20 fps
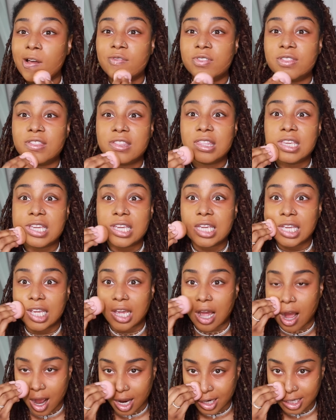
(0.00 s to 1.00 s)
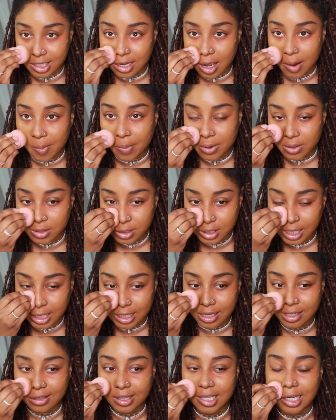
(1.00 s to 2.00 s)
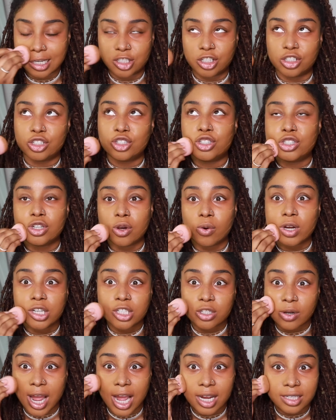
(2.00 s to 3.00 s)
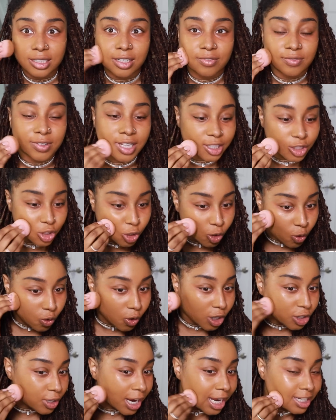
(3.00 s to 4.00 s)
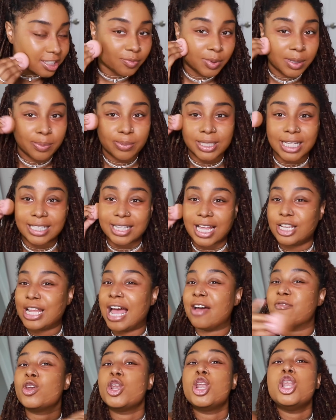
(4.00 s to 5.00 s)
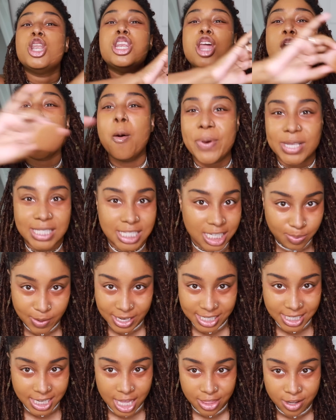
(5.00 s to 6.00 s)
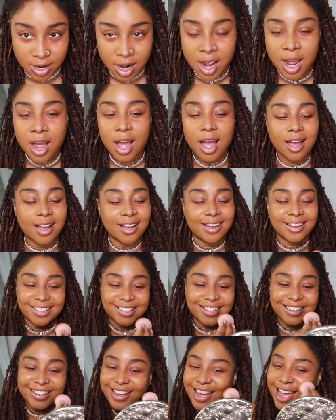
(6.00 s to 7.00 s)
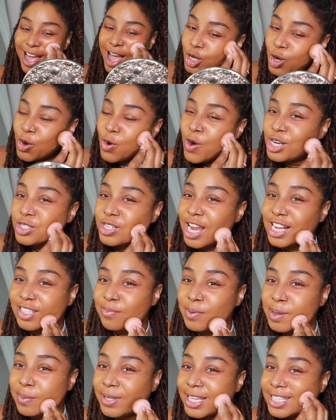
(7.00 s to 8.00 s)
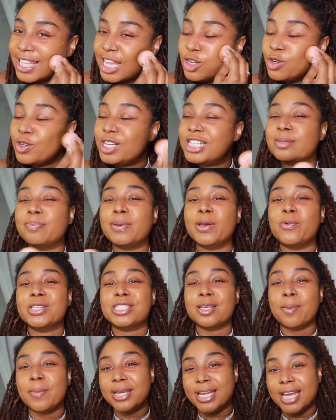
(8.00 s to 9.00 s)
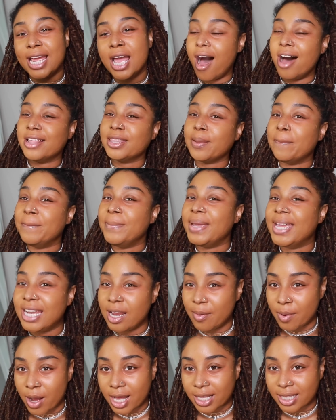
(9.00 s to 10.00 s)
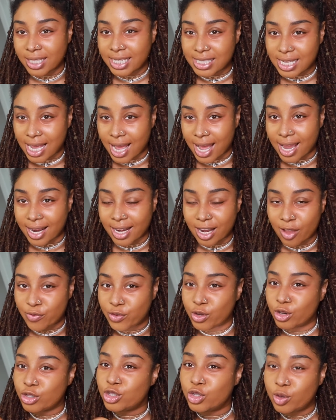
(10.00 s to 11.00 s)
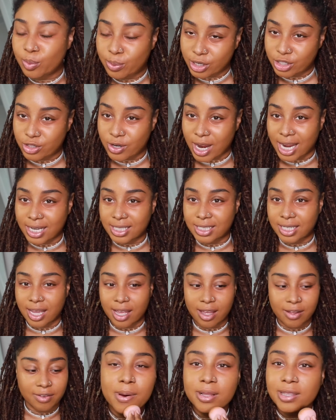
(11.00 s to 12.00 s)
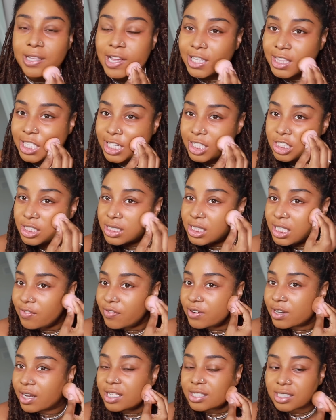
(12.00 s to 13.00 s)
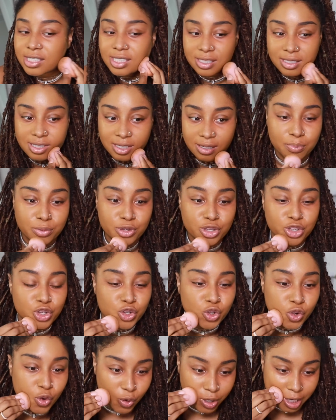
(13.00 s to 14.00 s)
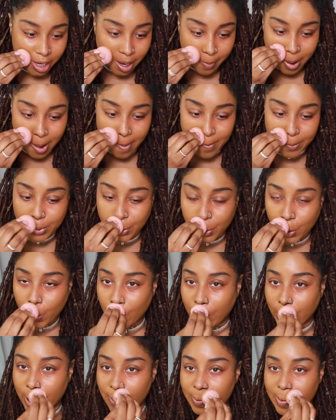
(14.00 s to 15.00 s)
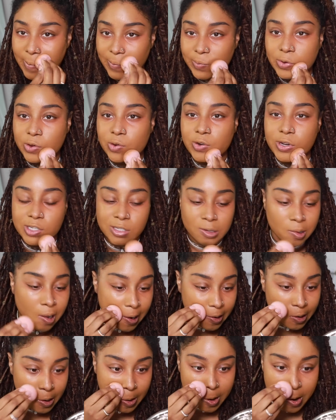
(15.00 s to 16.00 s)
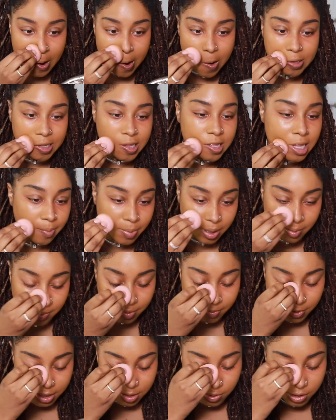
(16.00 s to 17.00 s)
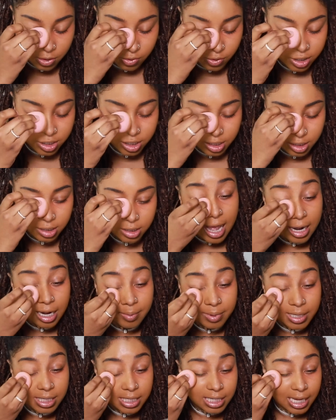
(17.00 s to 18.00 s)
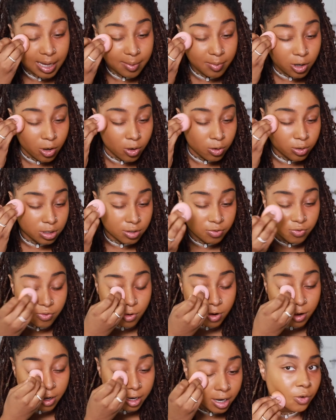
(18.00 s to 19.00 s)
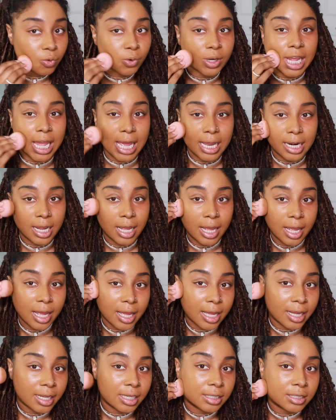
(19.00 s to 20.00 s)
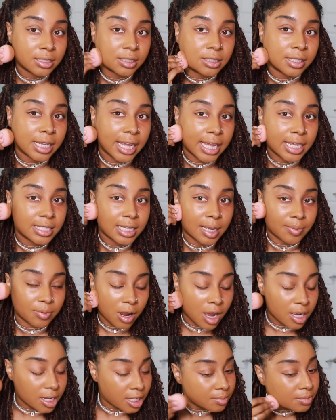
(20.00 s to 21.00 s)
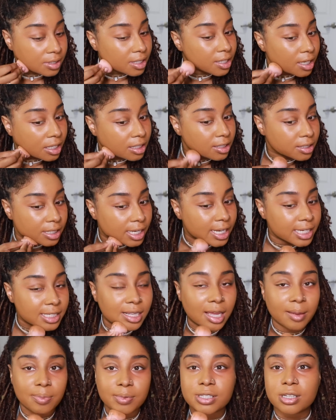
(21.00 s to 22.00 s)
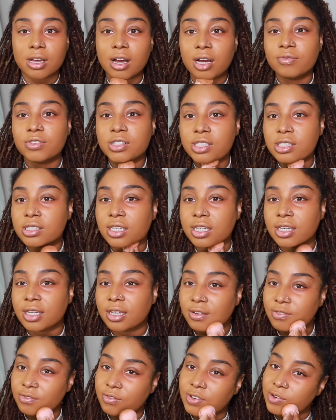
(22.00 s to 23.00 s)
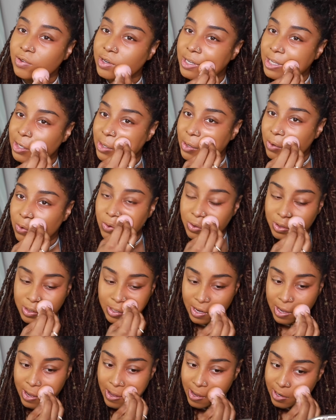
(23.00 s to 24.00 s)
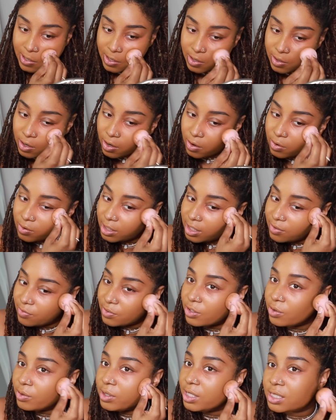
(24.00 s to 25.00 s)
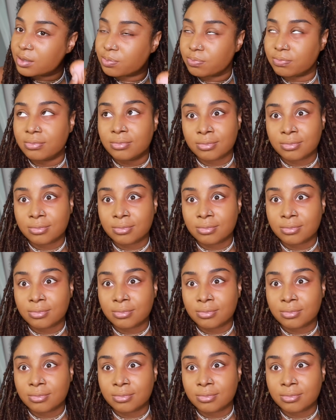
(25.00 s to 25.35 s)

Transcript: of the hottest couples. Like, they're just so attractive. Like, two attractive people like that have no business being together. Two attractive people like that. You need to be with somebody on the medium ugly side if you're super attractive. But like, they're just giving us beauty upon beauty upon beauty. So I know that that baby must be gorgeous. And I mean, same goes for Rihanna and ASAP Rocky, because ASAP is obviously very cute, you know, even though he's,